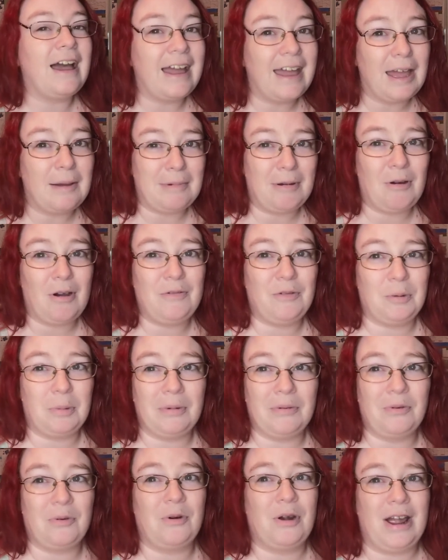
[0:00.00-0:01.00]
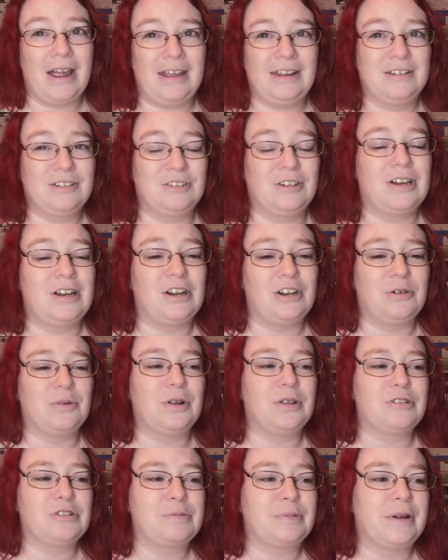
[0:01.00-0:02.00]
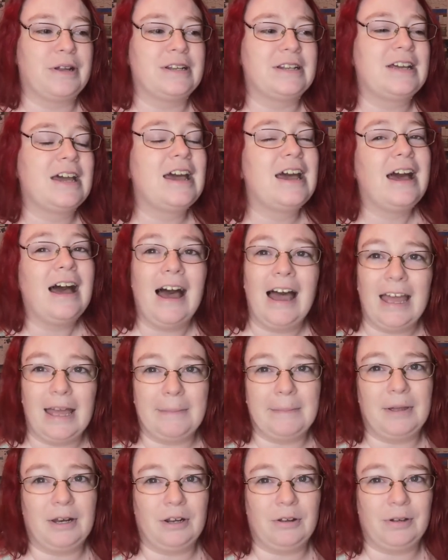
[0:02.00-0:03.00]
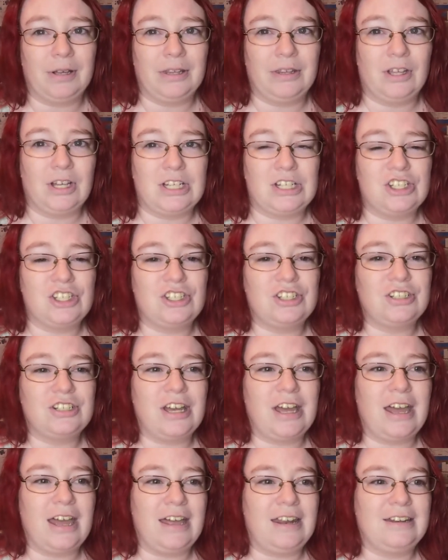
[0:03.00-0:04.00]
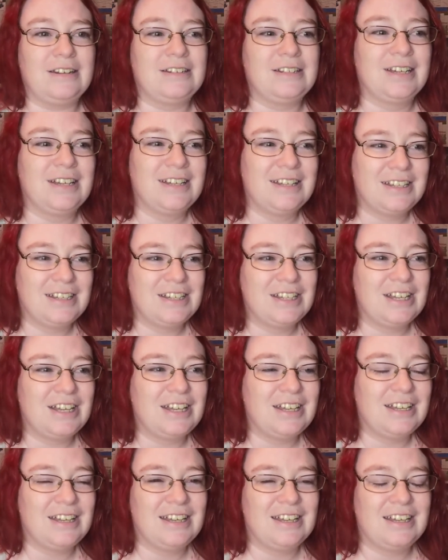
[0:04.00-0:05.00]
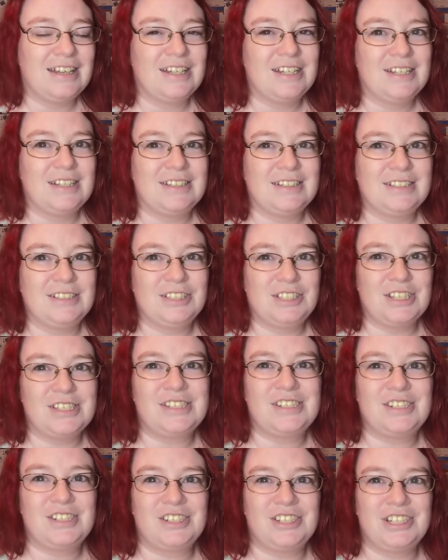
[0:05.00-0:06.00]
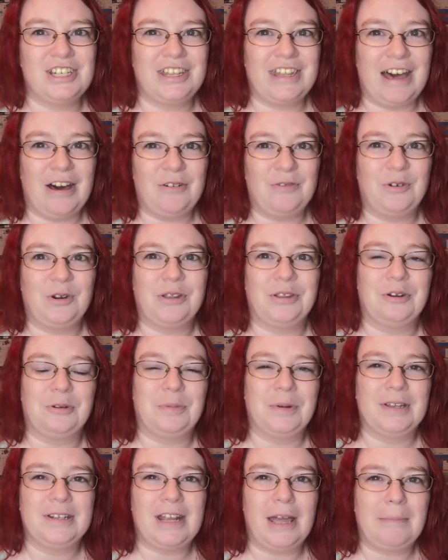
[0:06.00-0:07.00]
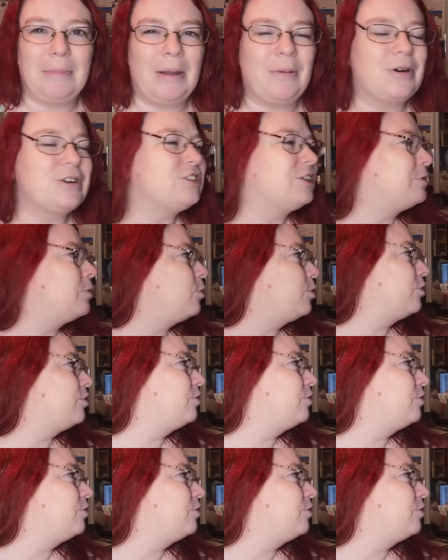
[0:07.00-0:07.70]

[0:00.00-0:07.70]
am, however, before I try to do another sprint, I am gonna go get lunch and just chill out for a little bit. I might watch a little